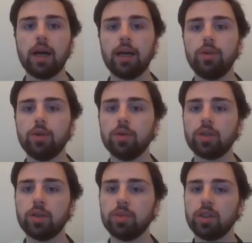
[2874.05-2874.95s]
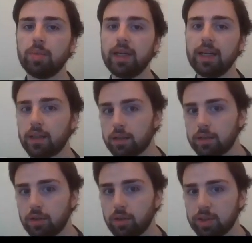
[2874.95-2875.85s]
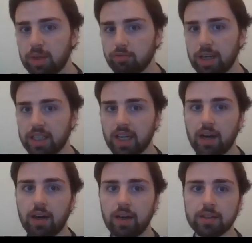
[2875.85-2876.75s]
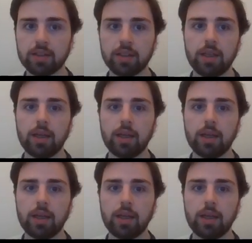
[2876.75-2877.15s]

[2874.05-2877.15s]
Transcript: and yours comes up and it talks about red cars,